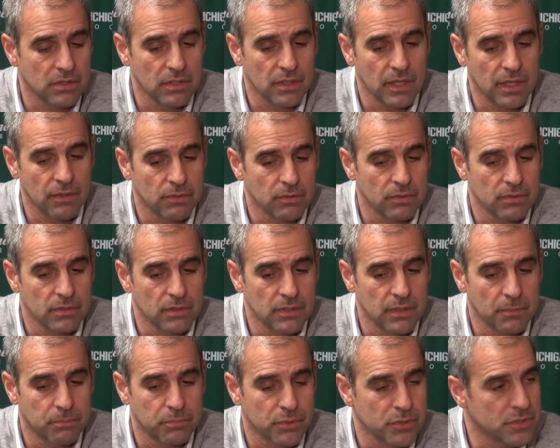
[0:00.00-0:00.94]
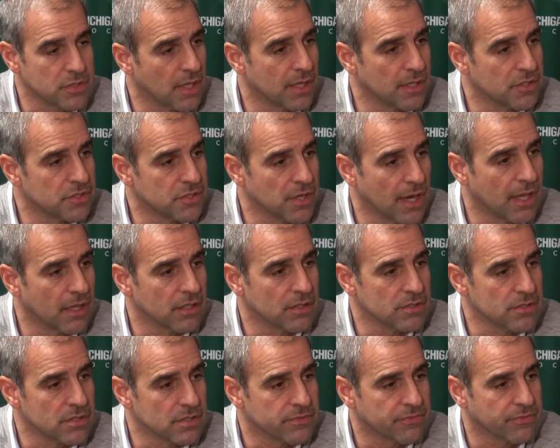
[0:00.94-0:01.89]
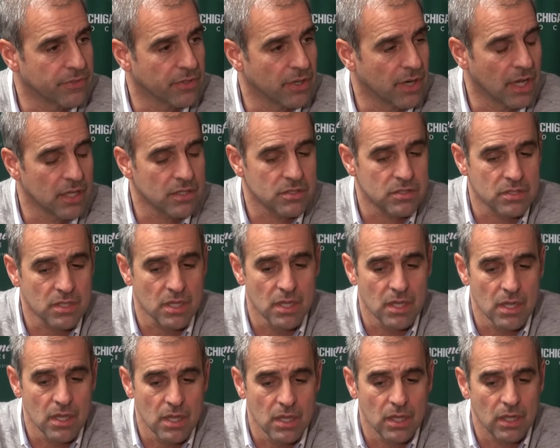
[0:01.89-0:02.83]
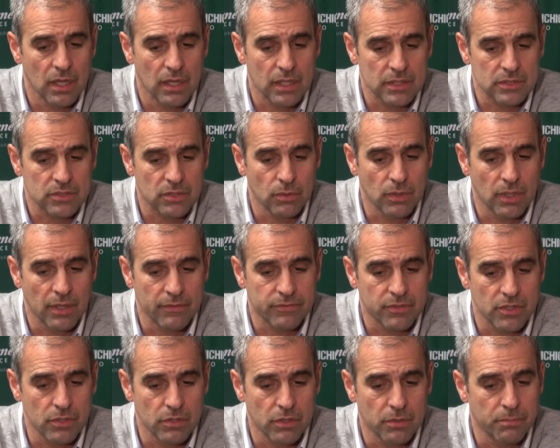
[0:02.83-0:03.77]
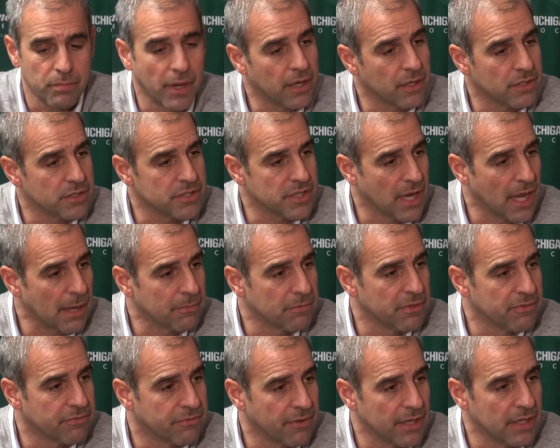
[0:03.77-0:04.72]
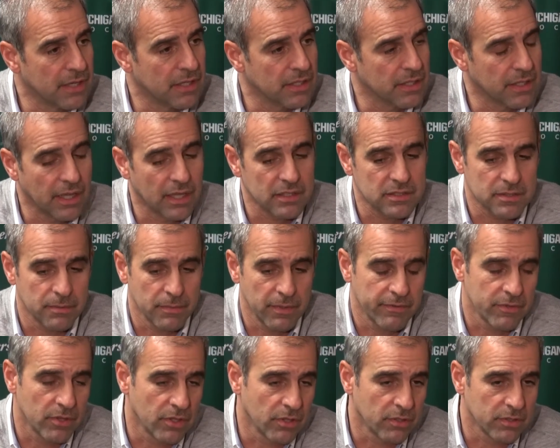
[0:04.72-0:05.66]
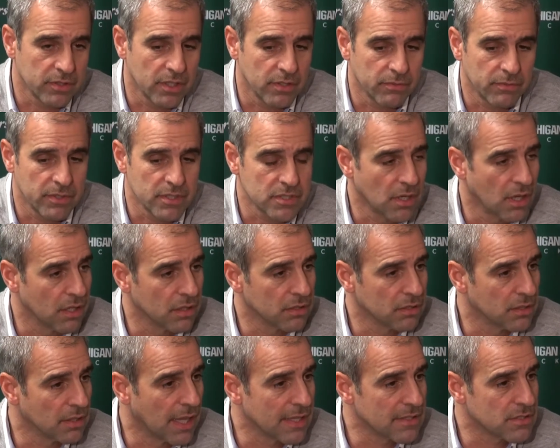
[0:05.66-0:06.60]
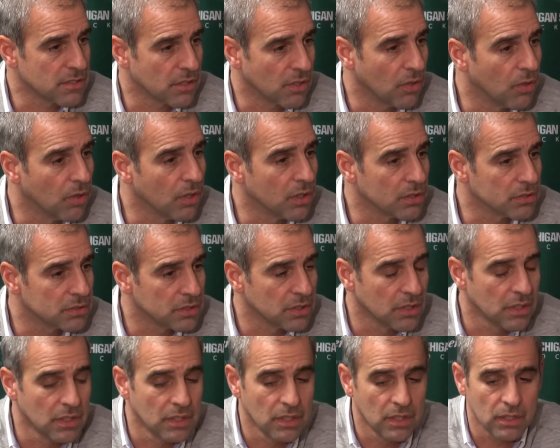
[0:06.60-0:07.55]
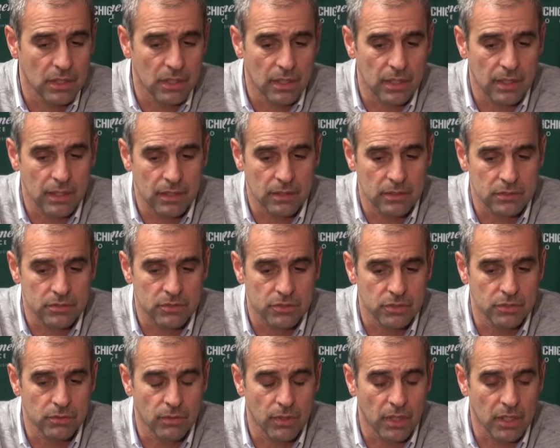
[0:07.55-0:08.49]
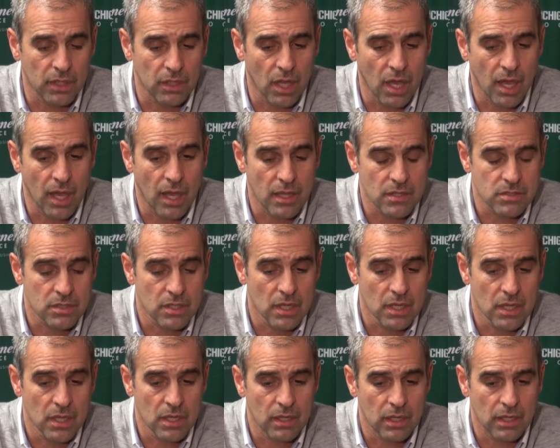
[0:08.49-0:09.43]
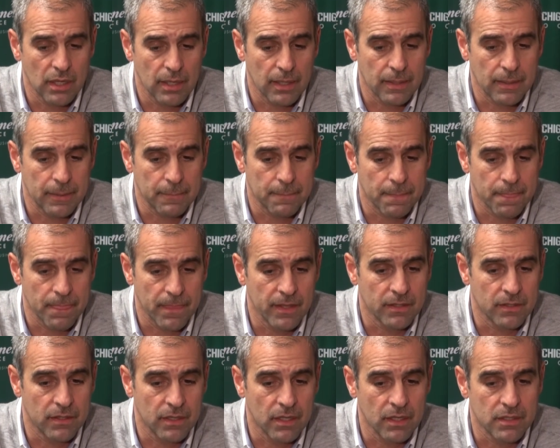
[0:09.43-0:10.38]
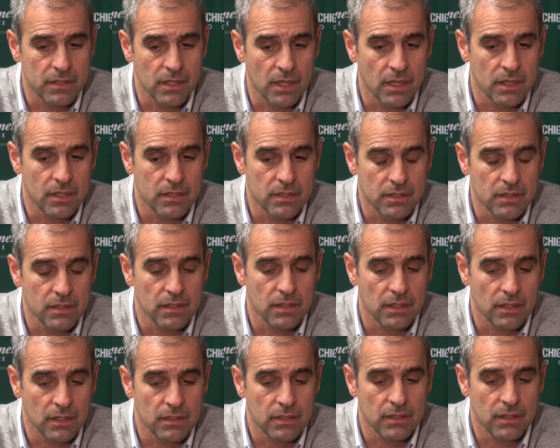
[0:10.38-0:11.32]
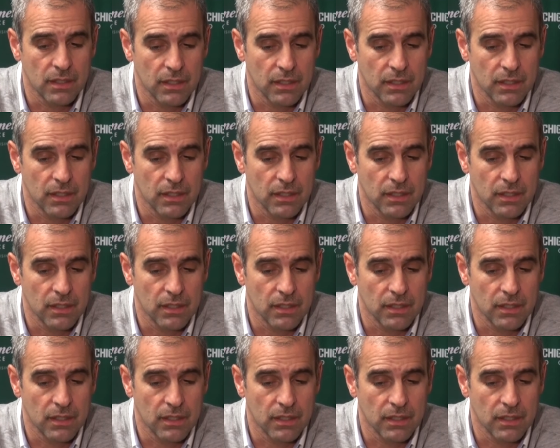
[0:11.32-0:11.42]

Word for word: that that presented challenges for us. Uh, so we'll have to do a better job defending against them, even though it didn't result in lots of goals, uh, two one loss. Uh, it it did it